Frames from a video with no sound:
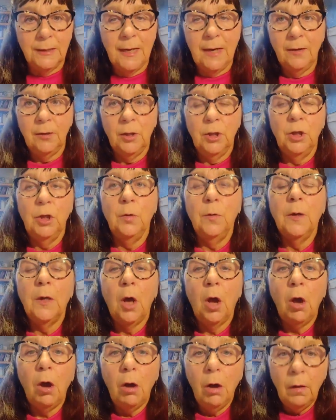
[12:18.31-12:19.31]
How can you
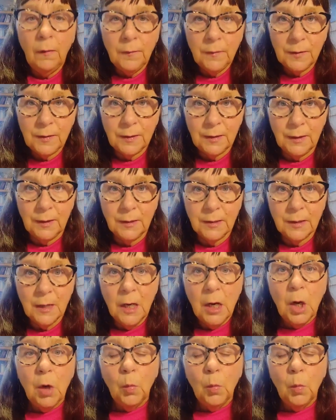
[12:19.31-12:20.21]
enhance it?